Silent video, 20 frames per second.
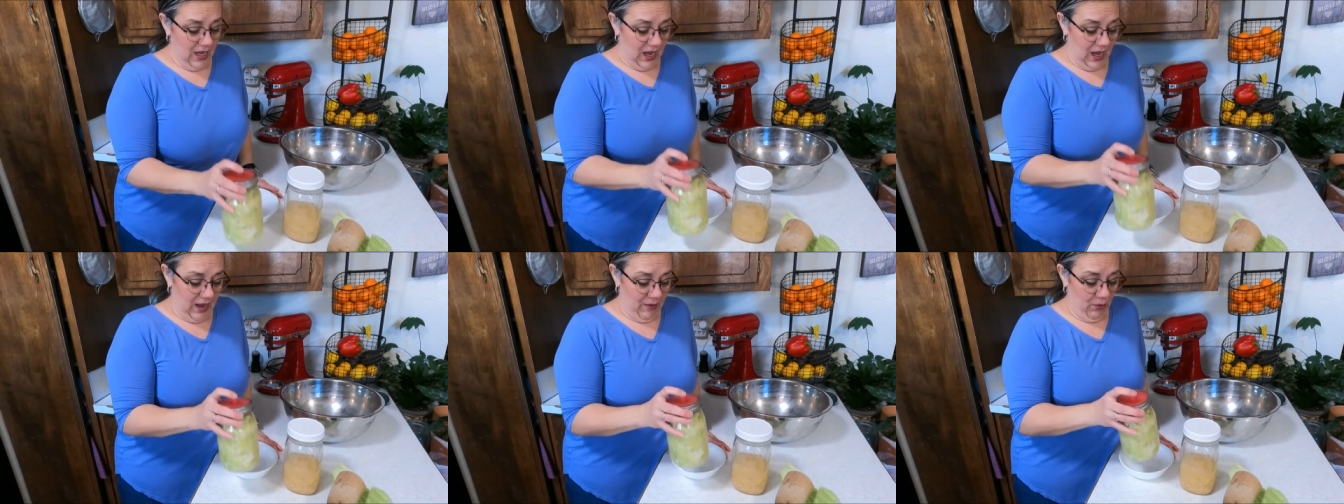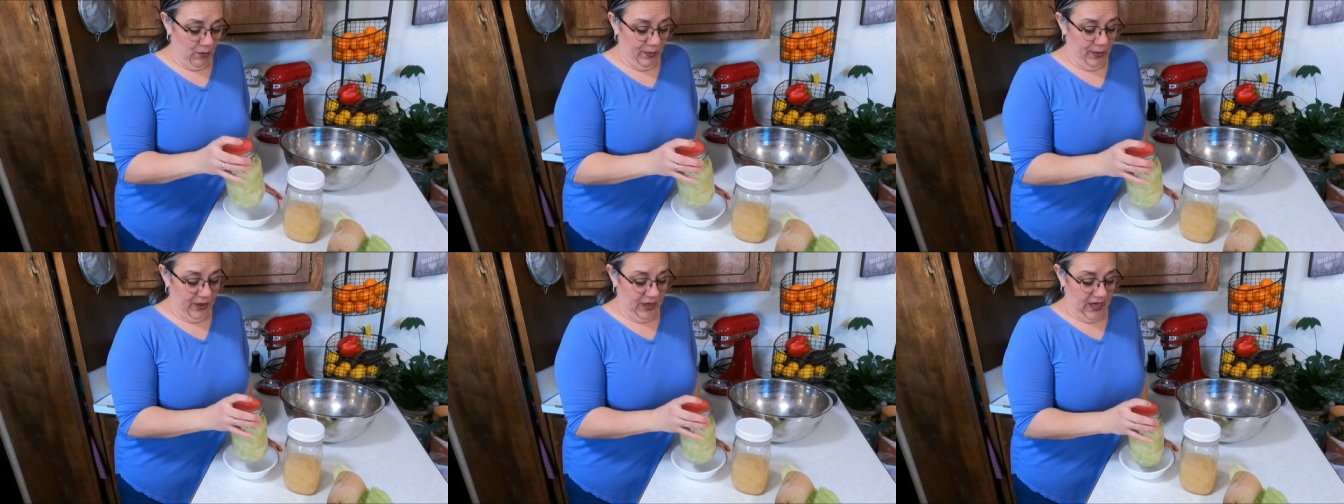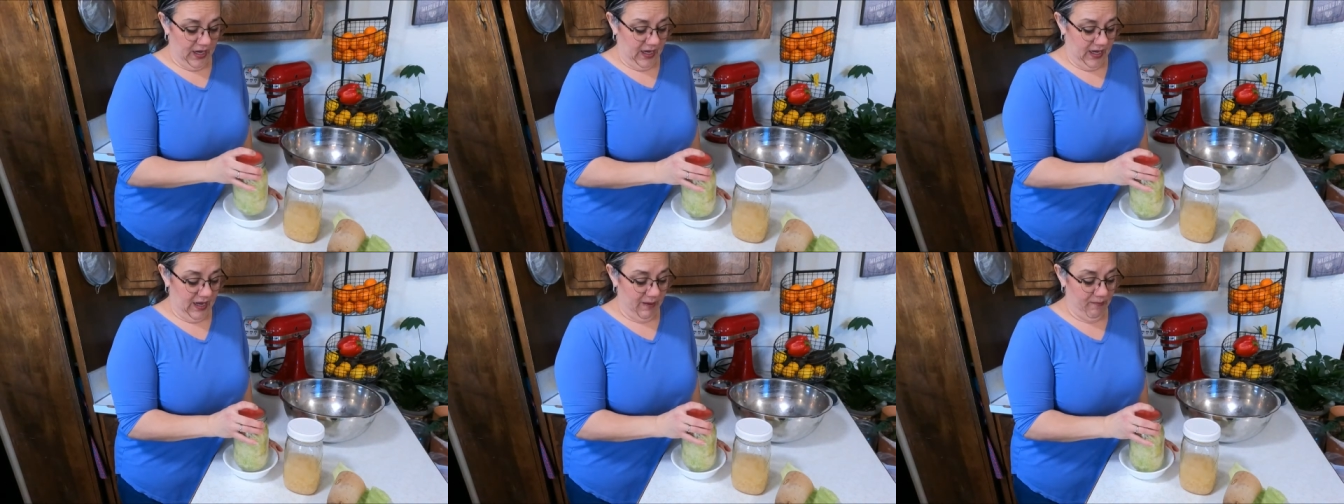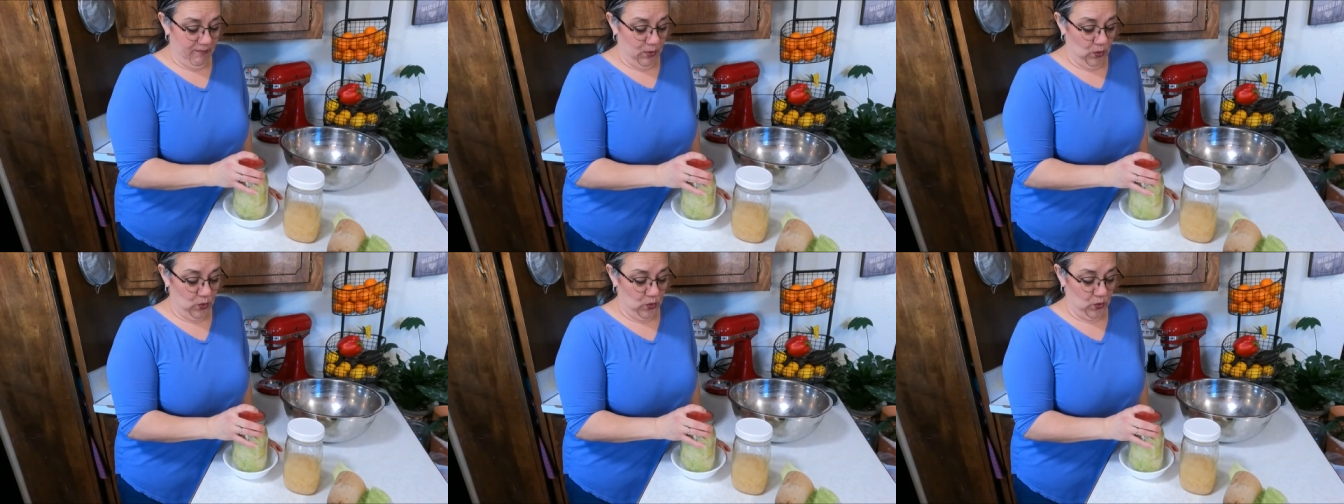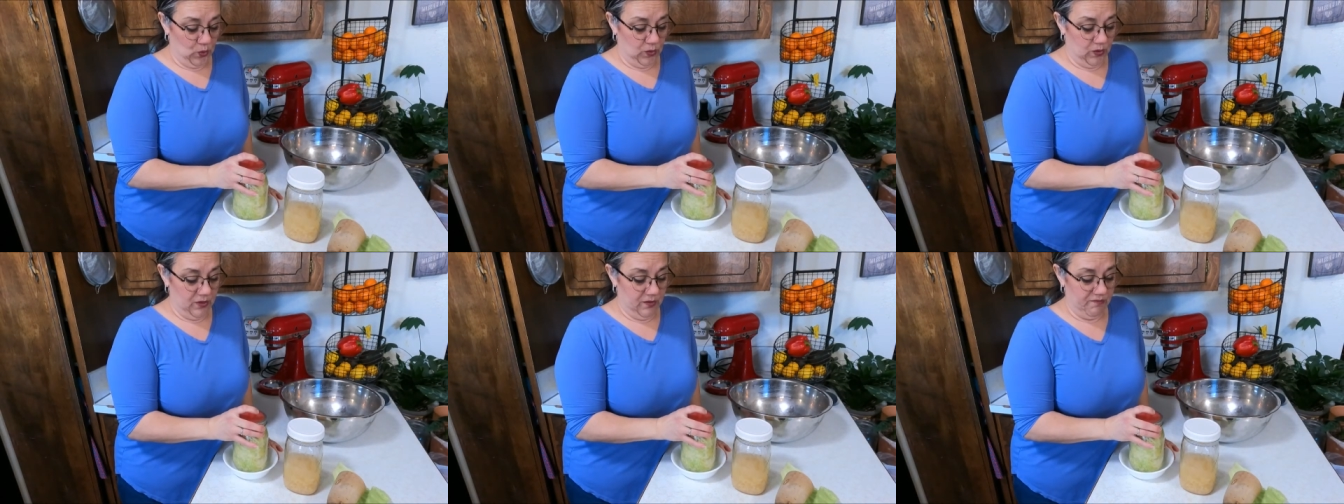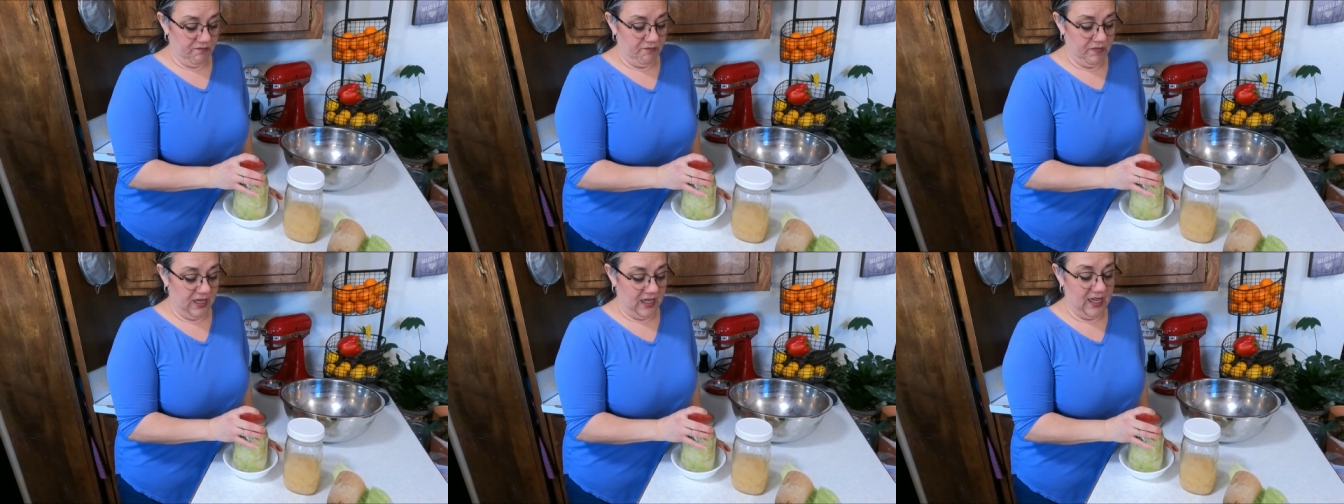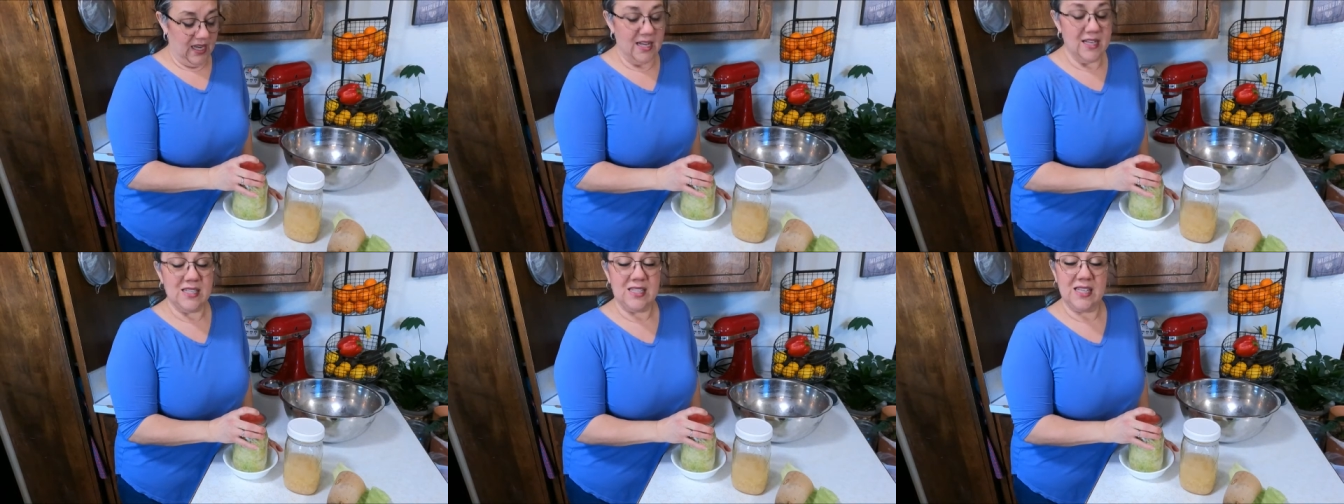I will put it in a bowl
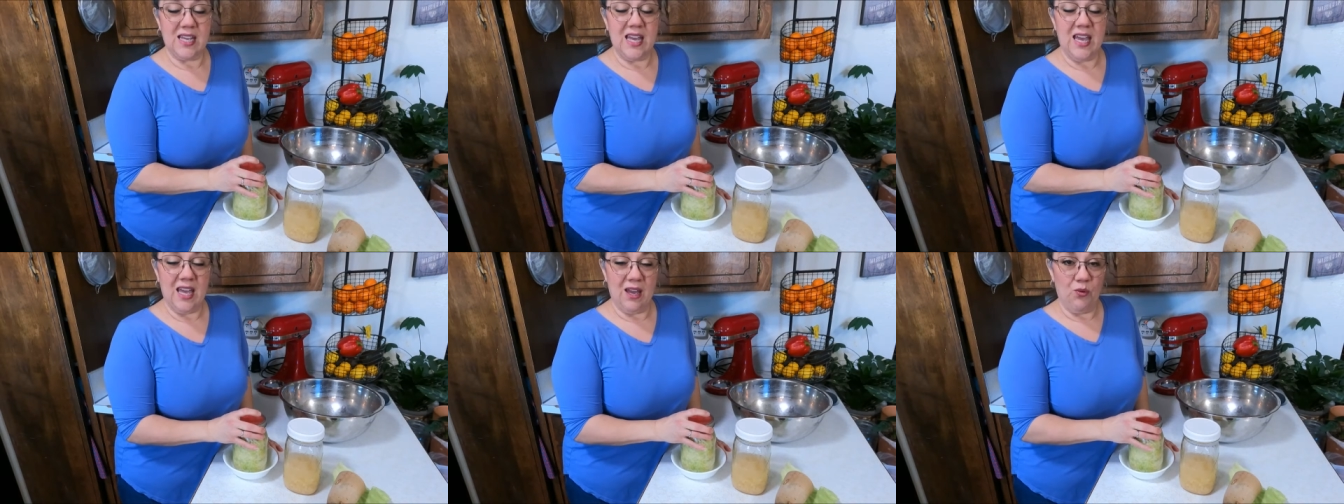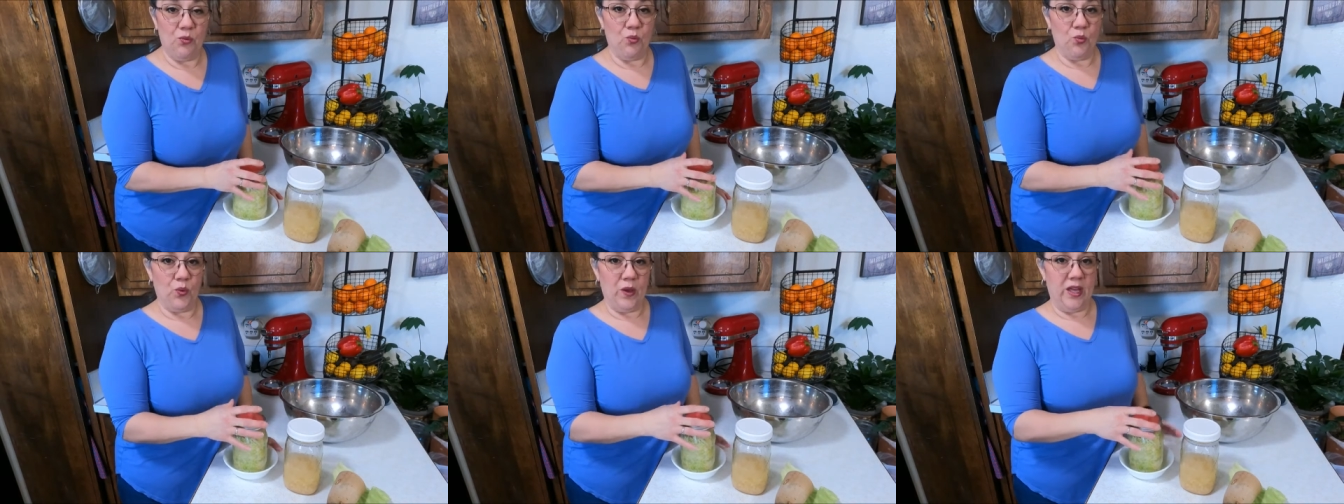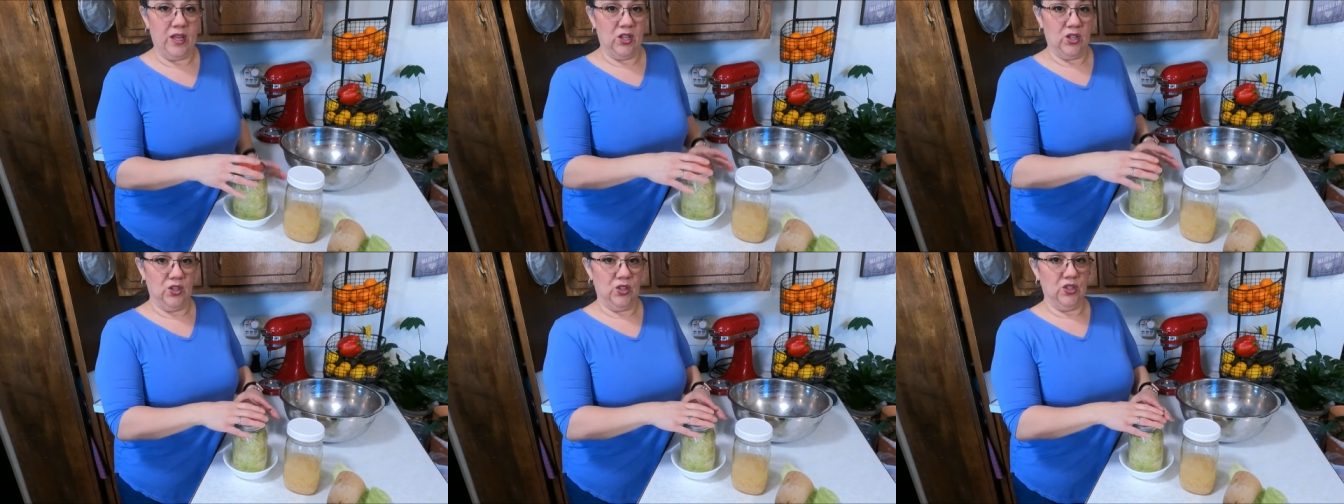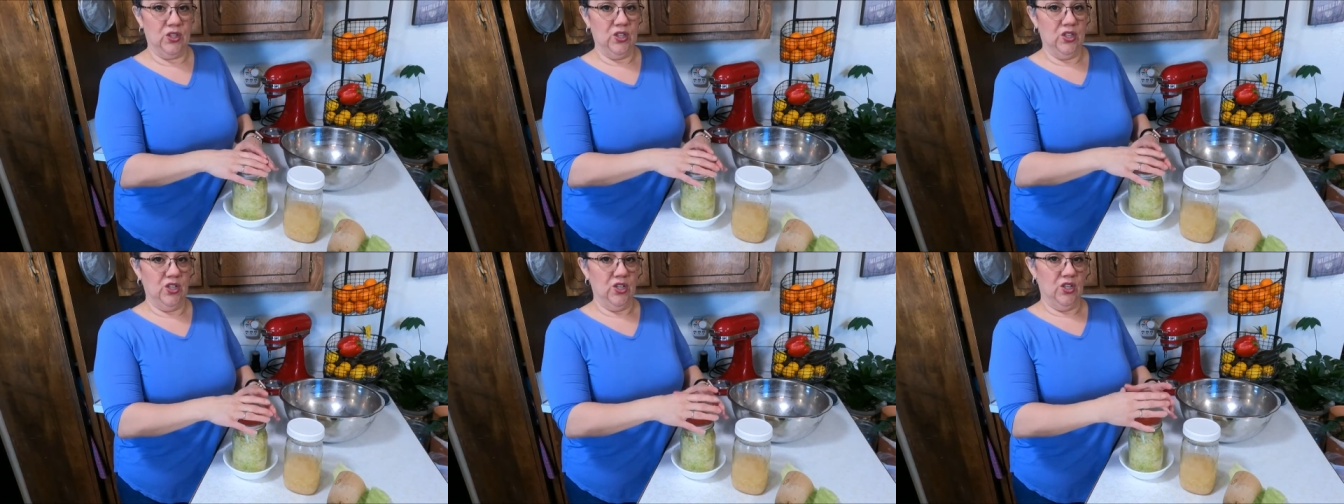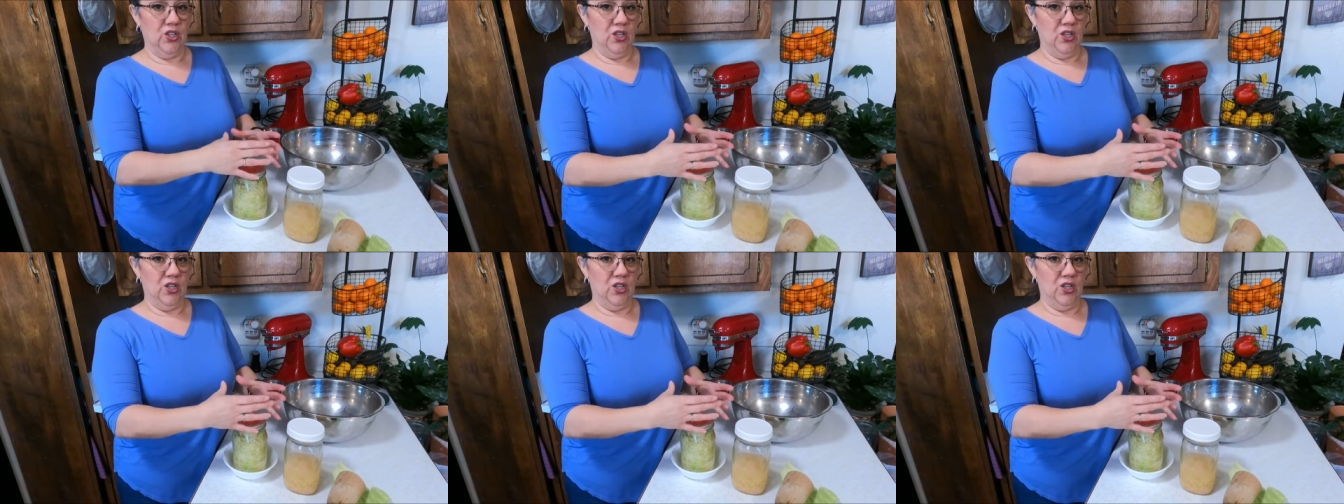because it will,